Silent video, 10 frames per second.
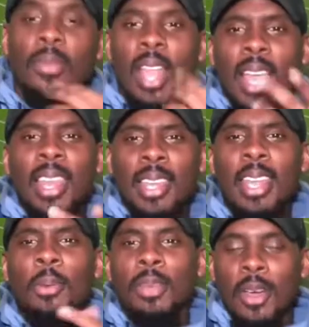I like
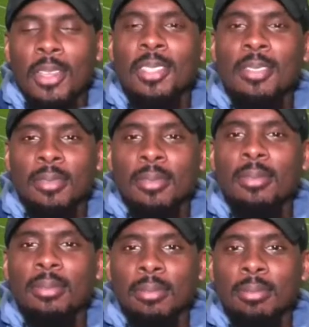that we lost.
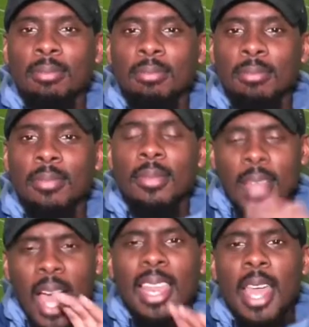
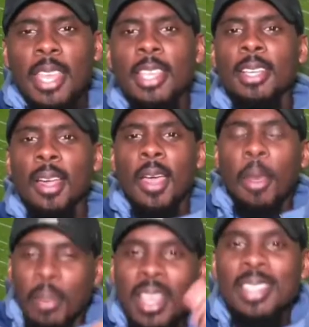I like it
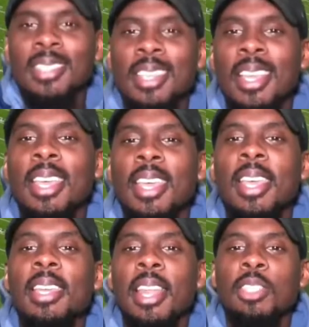because
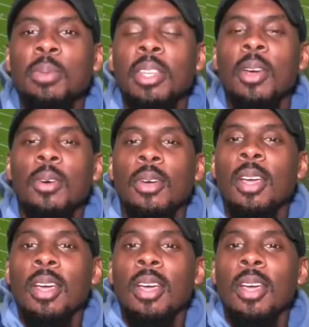it lets me know,